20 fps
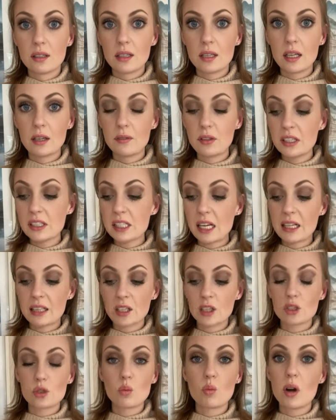It feels like
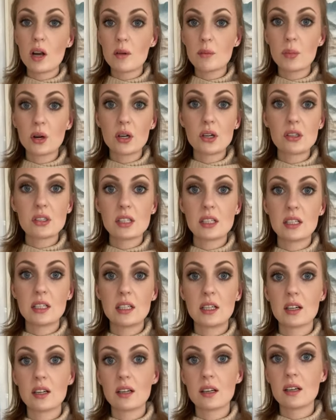there's one person
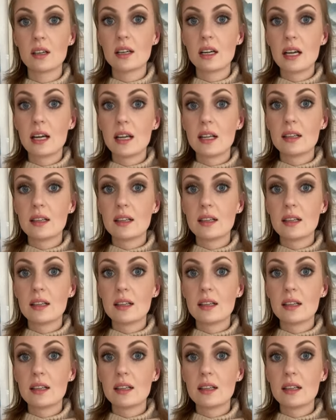here